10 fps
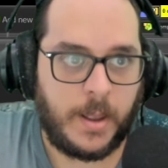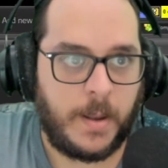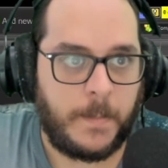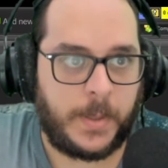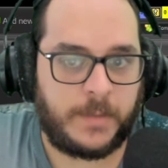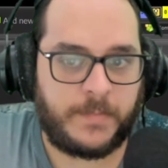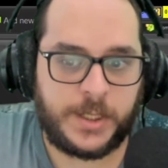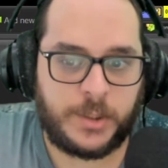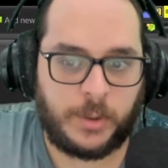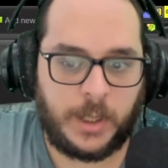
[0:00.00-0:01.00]
But
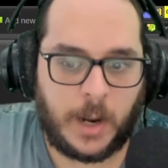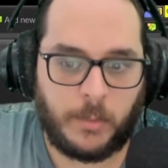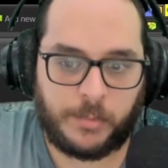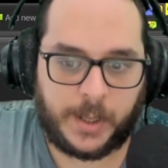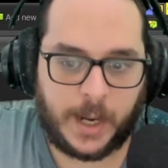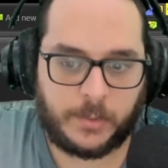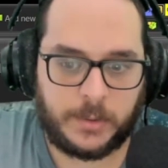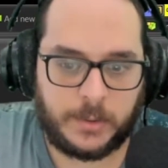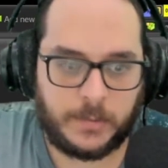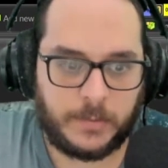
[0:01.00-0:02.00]
eventually I will run out.
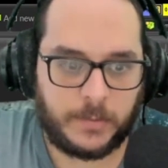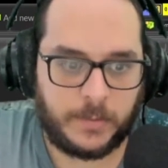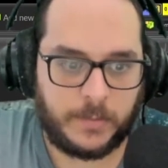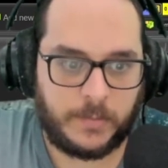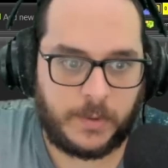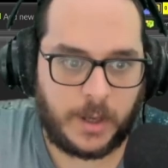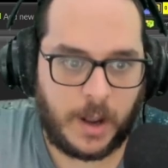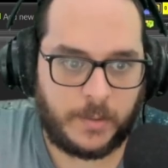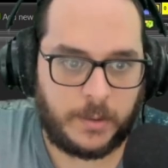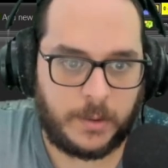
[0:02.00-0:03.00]

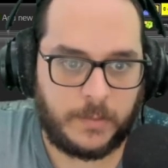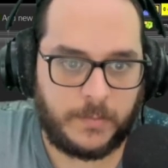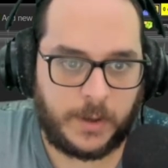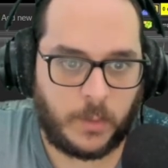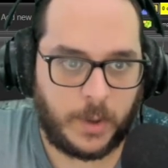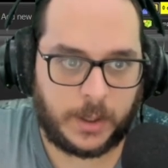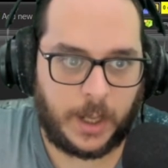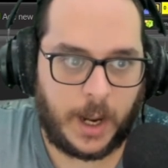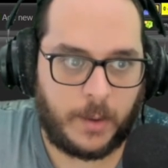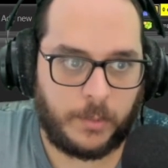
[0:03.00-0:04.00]
Very quickly
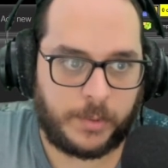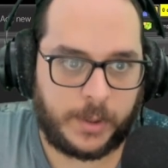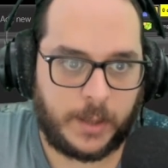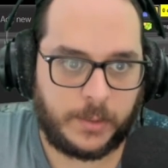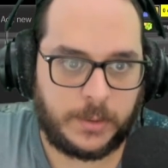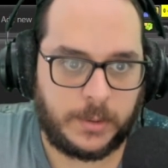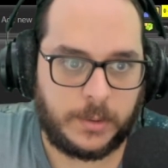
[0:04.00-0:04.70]
I will run out.